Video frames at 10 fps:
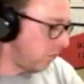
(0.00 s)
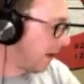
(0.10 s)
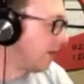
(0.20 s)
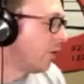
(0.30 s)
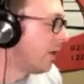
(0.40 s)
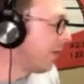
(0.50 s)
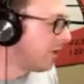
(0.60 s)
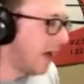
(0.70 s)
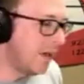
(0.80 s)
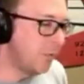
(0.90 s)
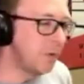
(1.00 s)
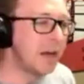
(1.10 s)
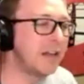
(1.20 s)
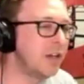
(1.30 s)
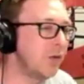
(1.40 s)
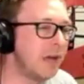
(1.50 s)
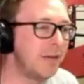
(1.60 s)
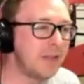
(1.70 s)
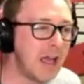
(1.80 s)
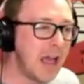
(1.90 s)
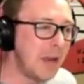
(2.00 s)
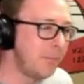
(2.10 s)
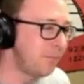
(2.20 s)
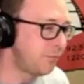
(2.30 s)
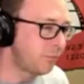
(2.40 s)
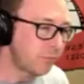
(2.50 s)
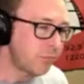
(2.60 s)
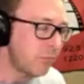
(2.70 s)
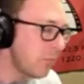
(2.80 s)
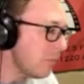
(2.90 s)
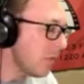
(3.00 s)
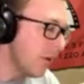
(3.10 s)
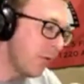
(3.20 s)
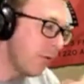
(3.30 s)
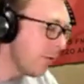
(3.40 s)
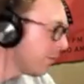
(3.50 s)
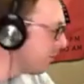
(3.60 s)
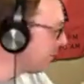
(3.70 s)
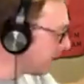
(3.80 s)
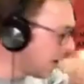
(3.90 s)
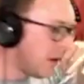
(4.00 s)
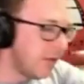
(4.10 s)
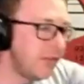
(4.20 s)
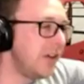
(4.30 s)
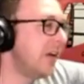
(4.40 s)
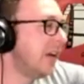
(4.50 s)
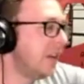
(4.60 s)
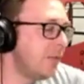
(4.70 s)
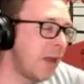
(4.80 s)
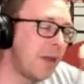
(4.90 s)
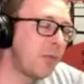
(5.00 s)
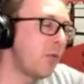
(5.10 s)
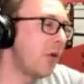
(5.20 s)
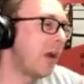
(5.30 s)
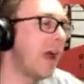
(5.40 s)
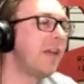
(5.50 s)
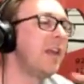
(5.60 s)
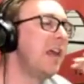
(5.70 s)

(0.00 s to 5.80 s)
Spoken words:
I don't have time for it. I don't have time for the sending in the paperwork.